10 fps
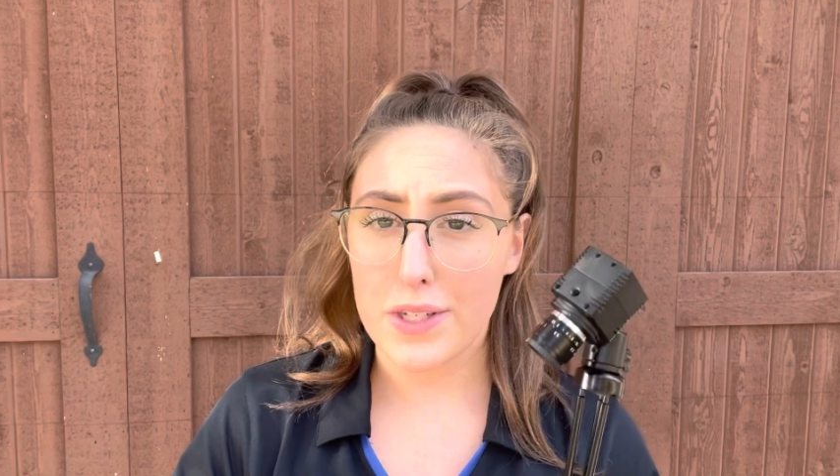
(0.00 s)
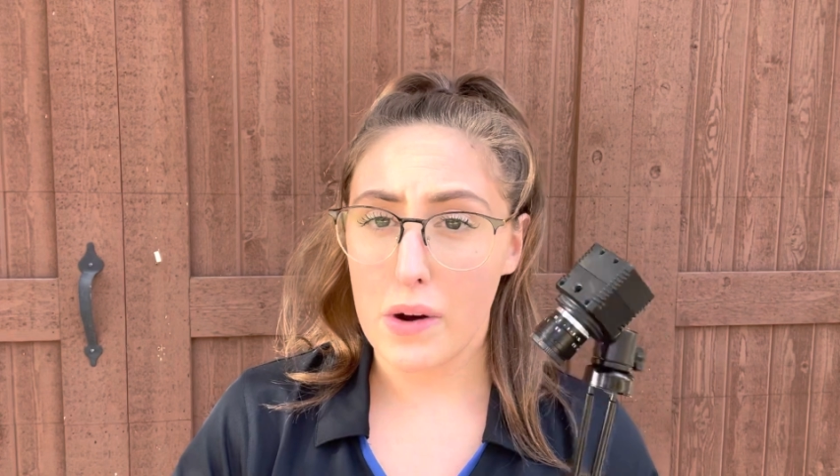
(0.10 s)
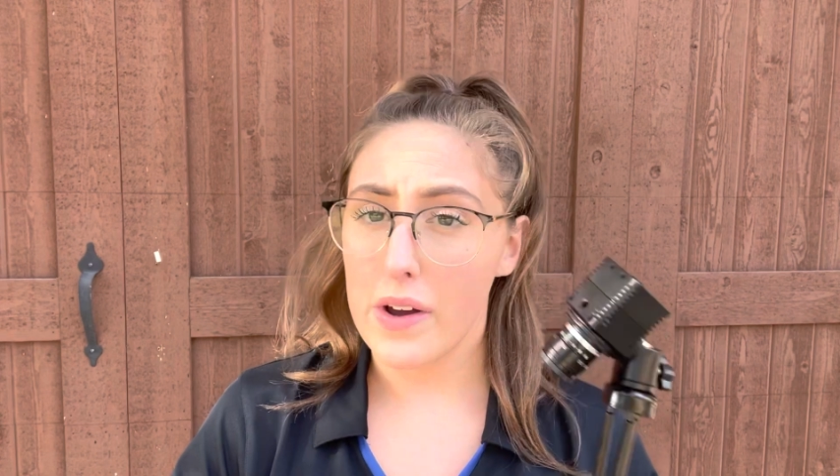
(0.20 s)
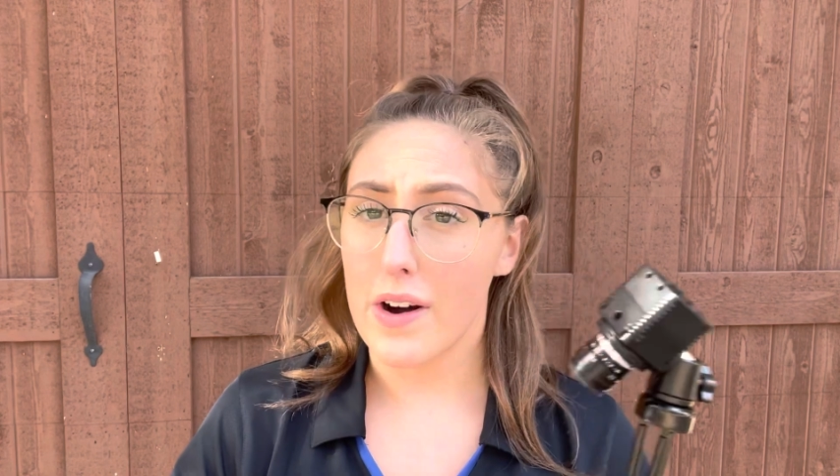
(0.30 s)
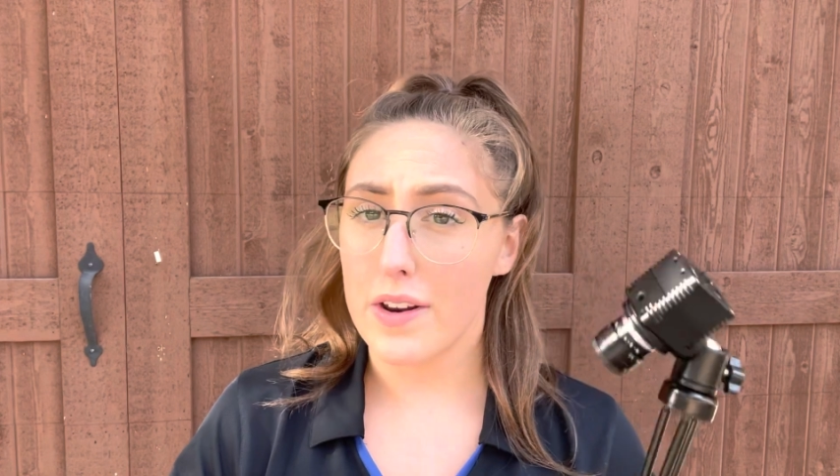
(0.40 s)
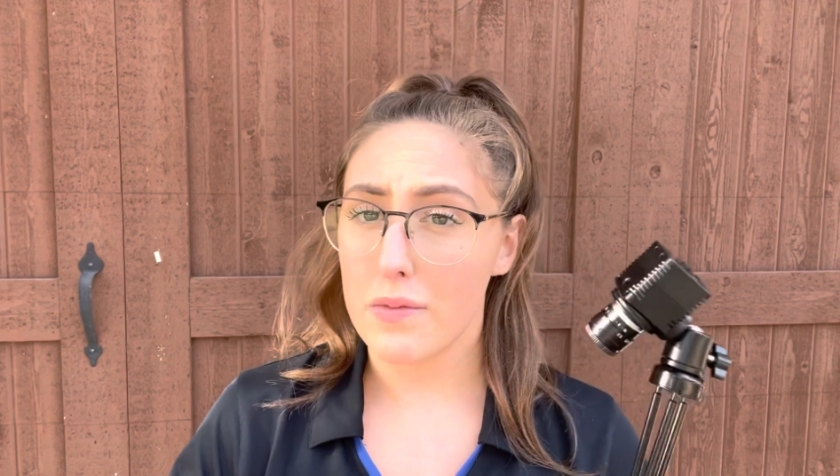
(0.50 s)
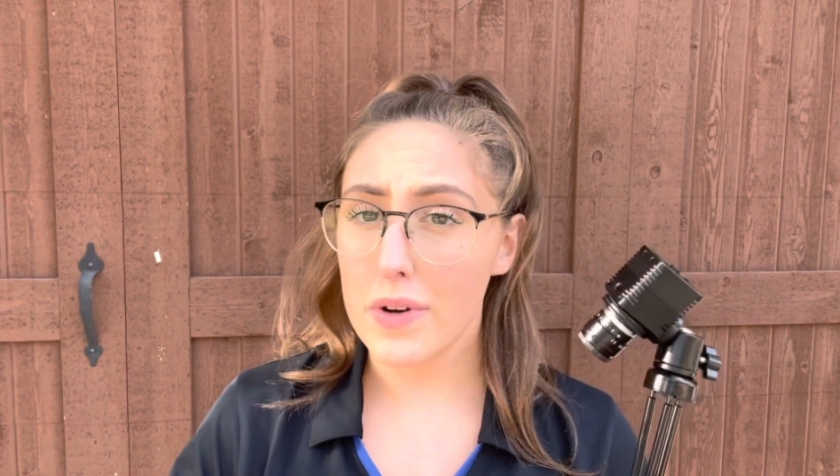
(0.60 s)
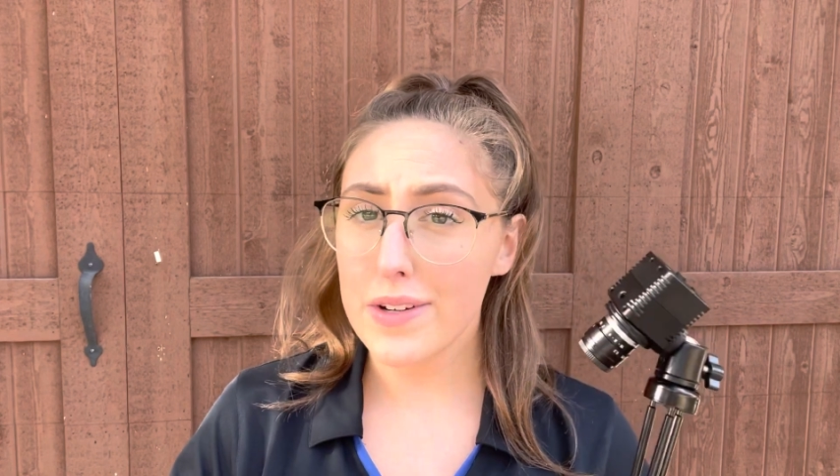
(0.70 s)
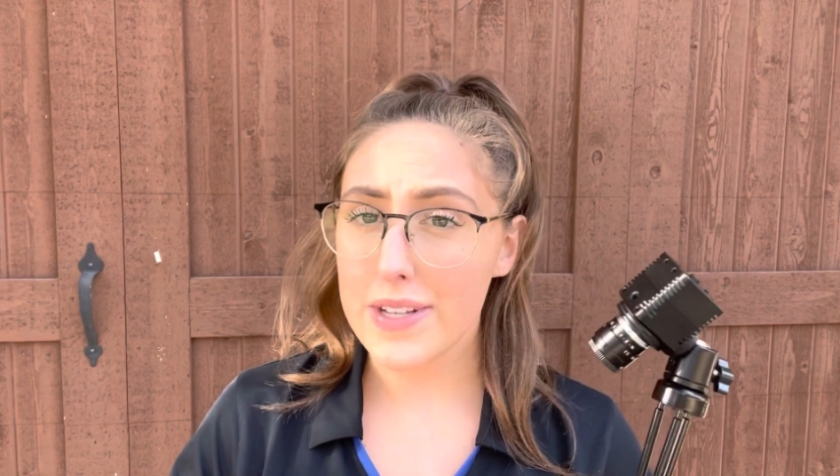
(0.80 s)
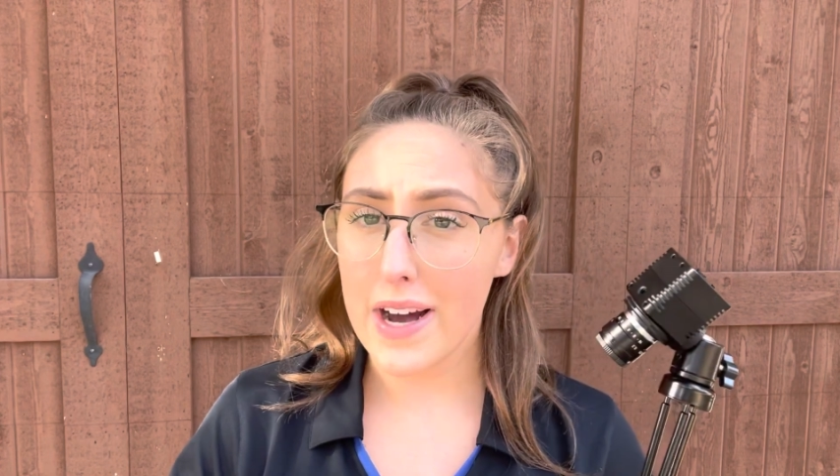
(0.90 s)
going on in
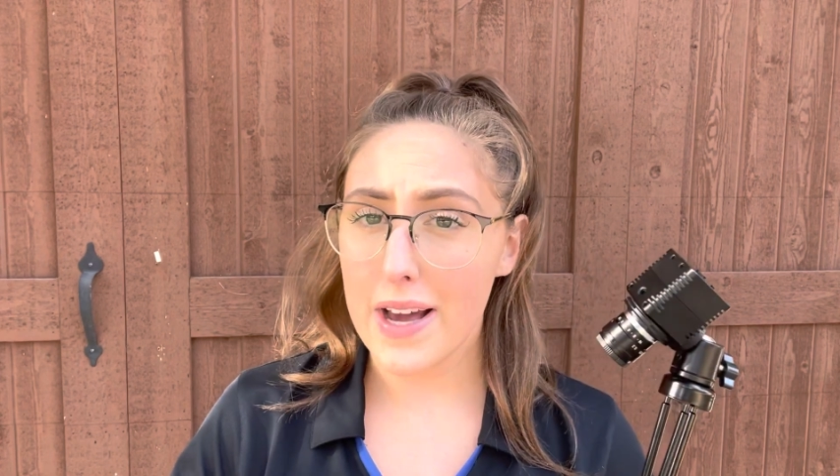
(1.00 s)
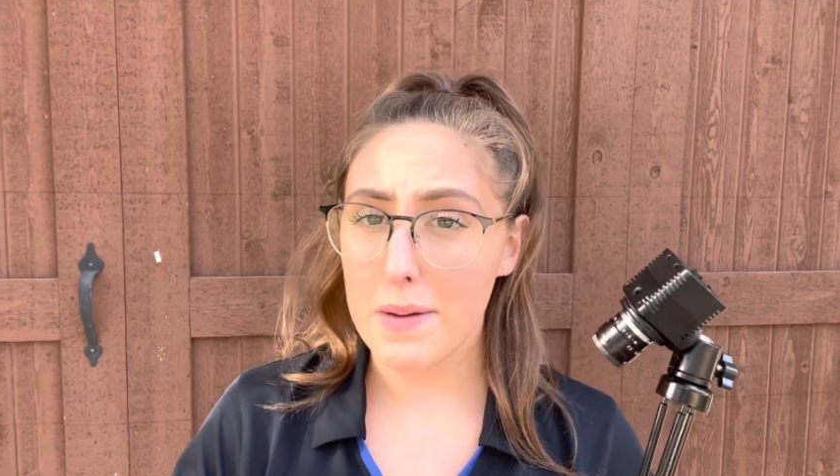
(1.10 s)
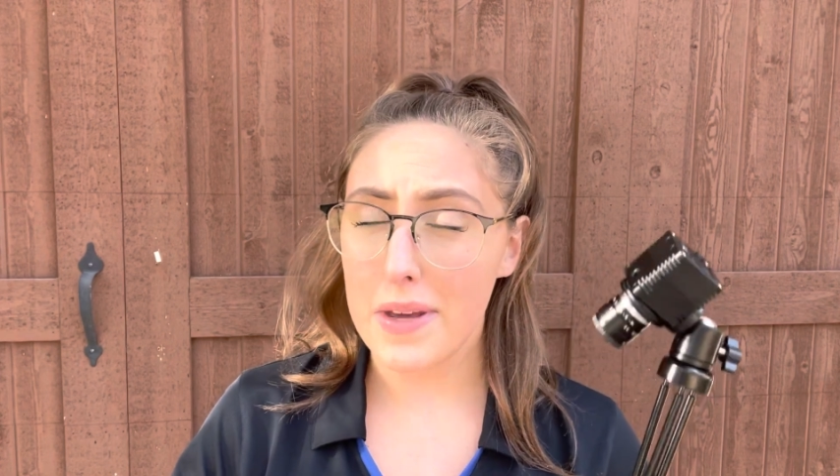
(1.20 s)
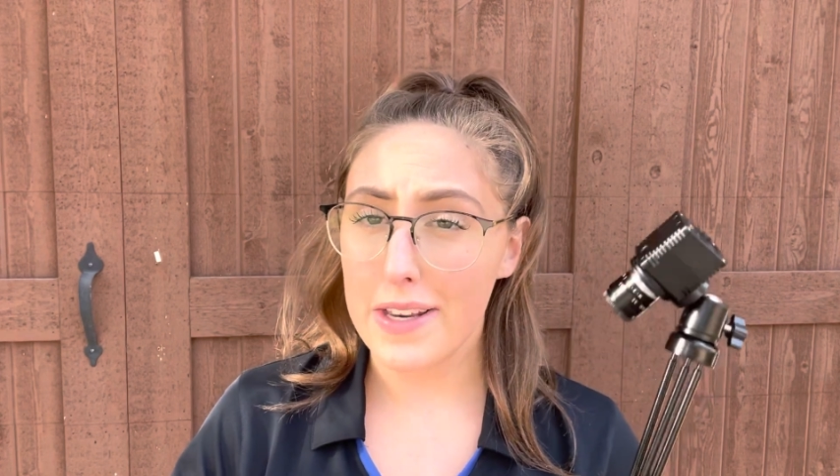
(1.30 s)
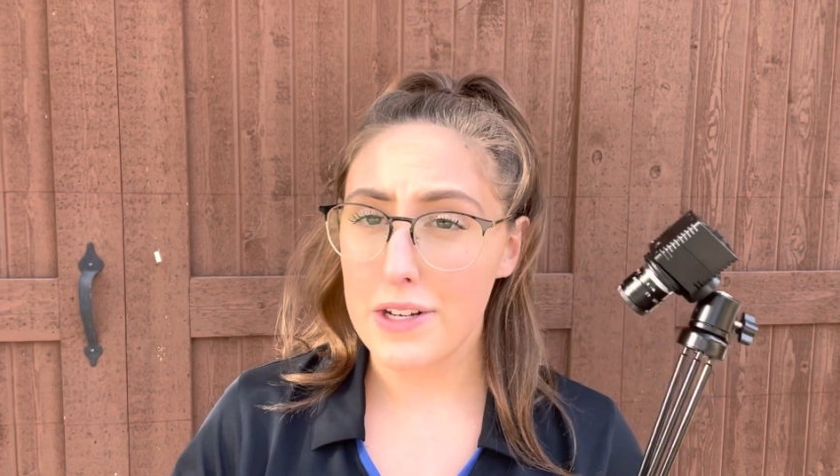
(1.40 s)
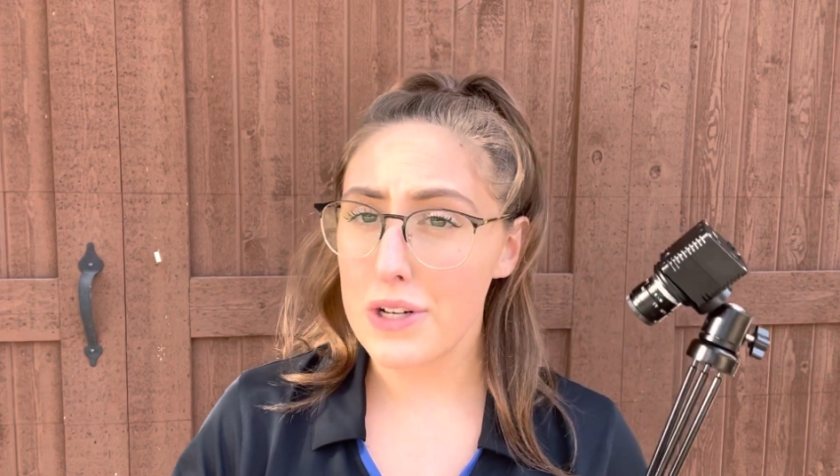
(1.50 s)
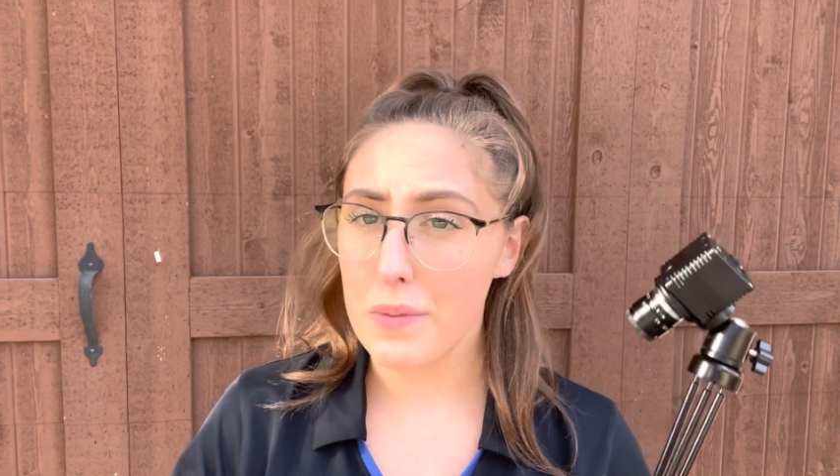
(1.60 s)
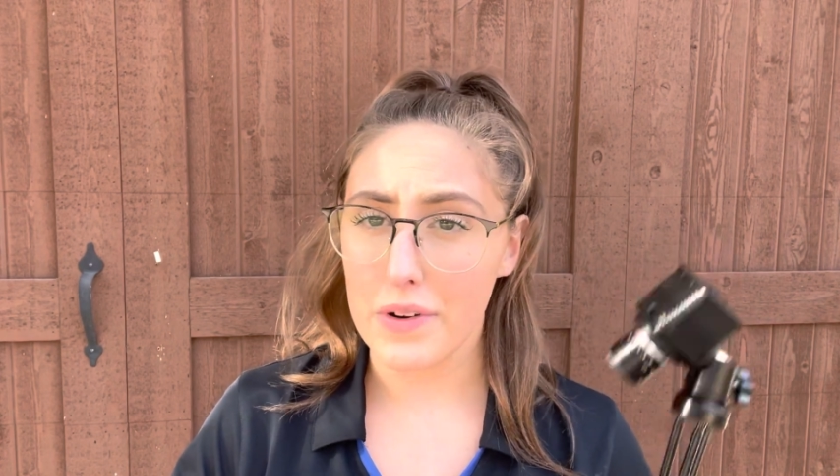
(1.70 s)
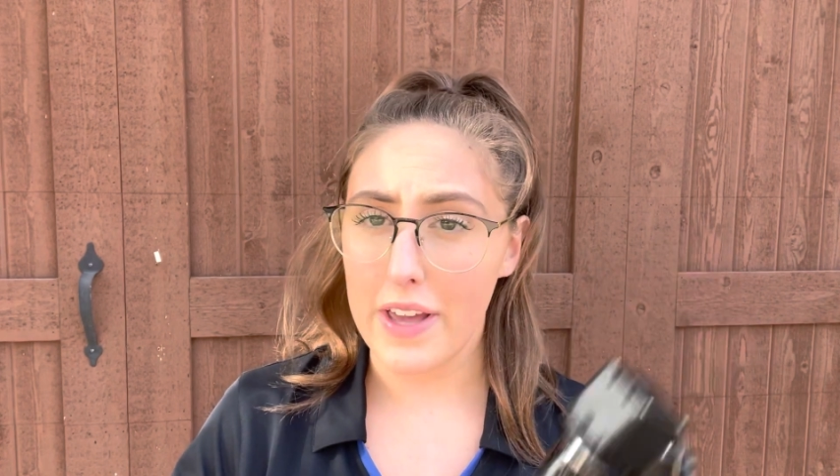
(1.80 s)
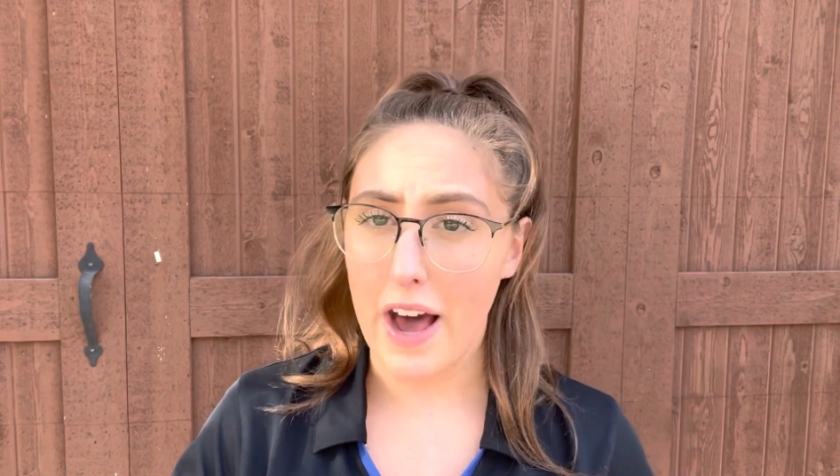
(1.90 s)
real time and you don't really